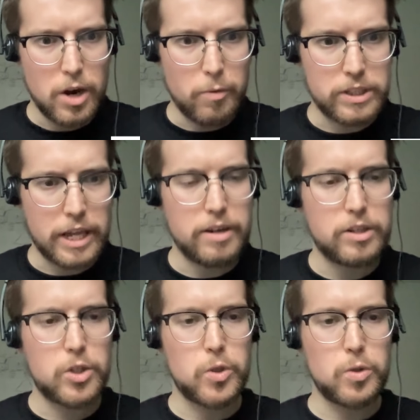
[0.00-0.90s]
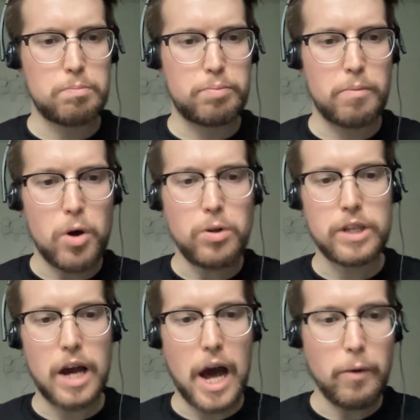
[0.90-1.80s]
we started to promote
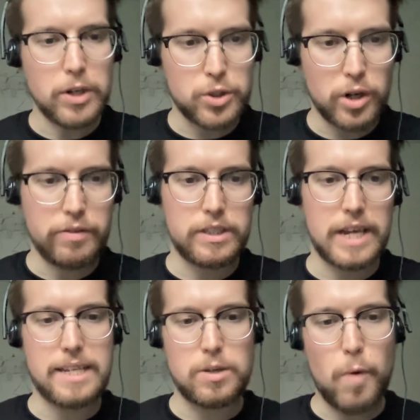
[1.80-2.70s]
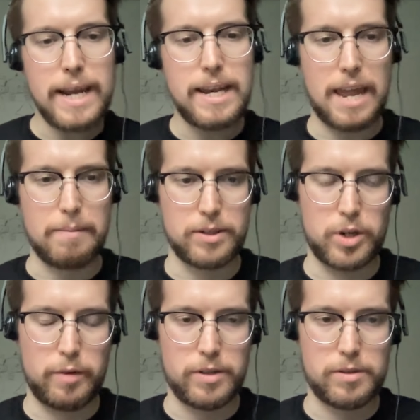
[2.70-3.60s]
our service as a white label
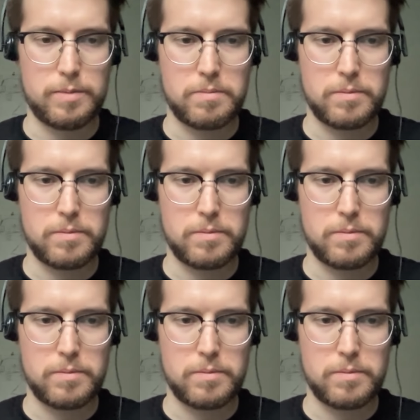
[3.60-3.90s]
service.